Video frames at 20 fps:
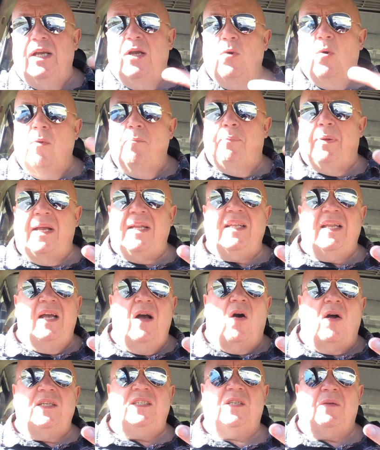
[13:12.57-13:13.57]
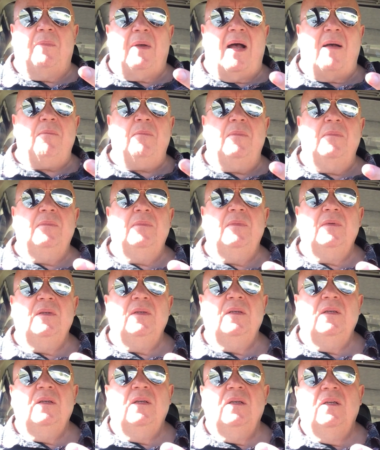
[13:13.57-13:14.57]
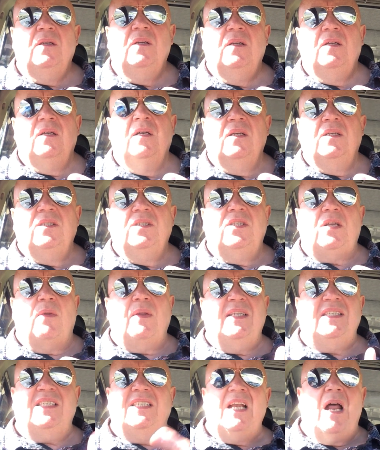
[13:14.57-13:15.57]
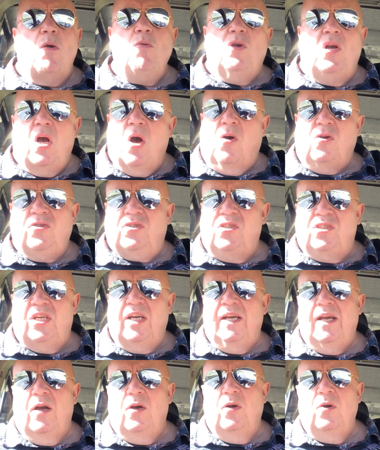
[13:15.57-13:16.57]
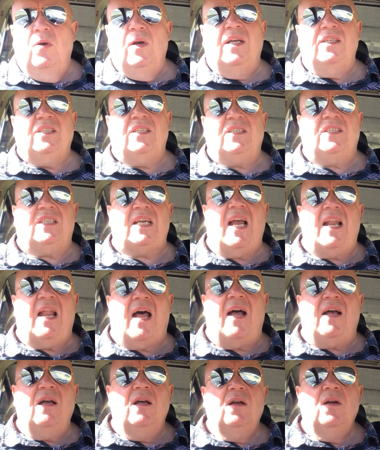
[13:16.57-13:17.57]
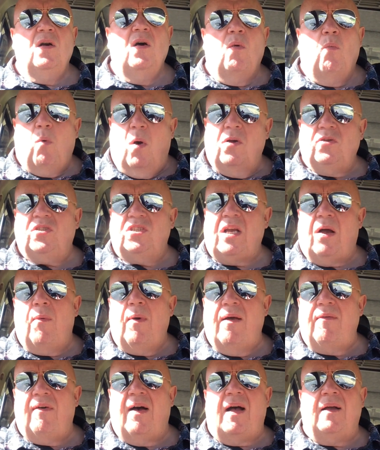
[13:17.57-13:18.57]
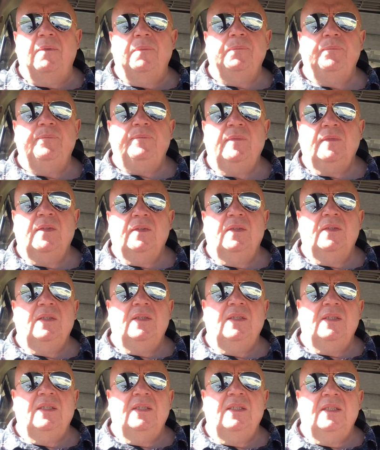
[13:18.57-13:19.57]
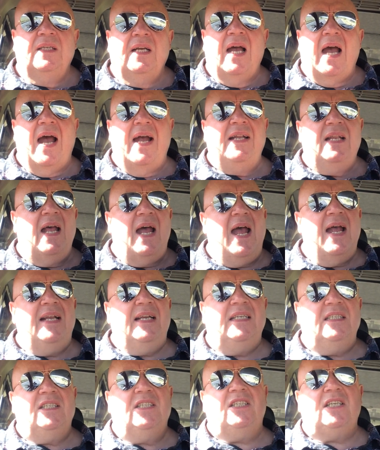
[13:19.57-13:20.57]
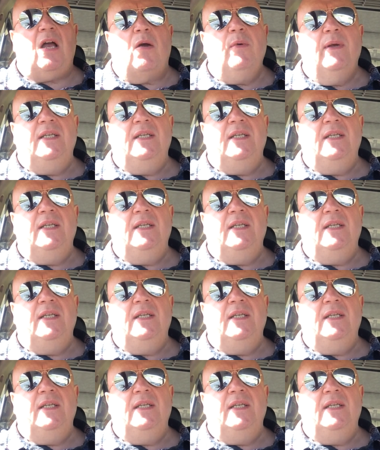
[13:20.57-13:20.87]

you and pick the item up. So there's no cost to you as a seller whatsoever. And it's so